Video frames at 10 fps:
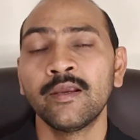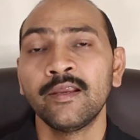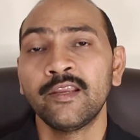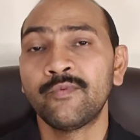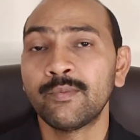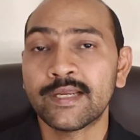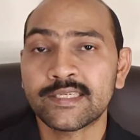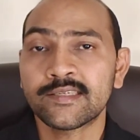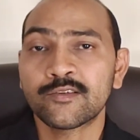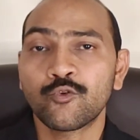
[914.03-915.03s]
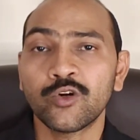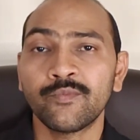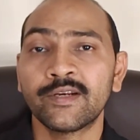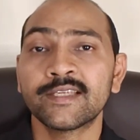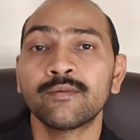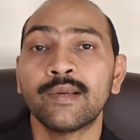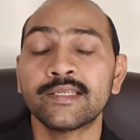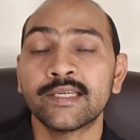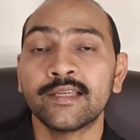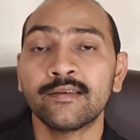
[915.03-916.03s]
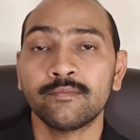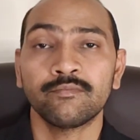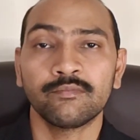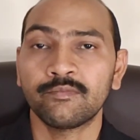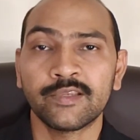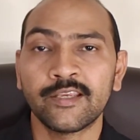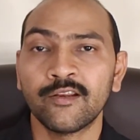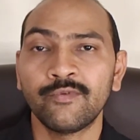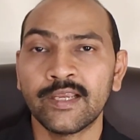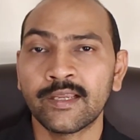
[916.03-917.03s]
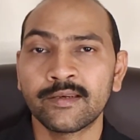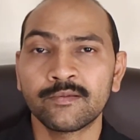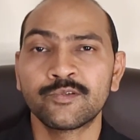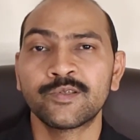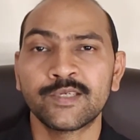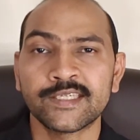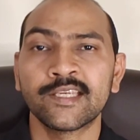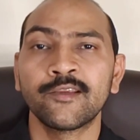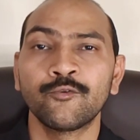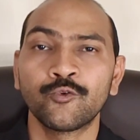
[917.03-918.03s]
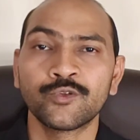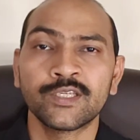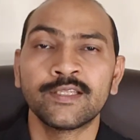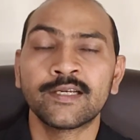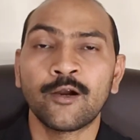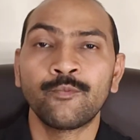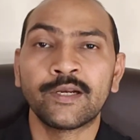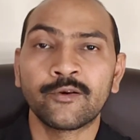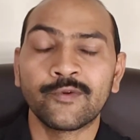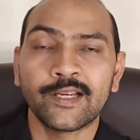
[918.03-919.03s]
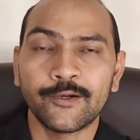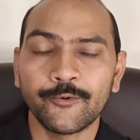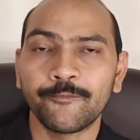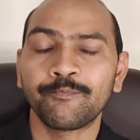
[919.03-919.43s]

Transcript: If it matches is good, if it doesn't match, again he'll be again chasing you to see that how better we can do.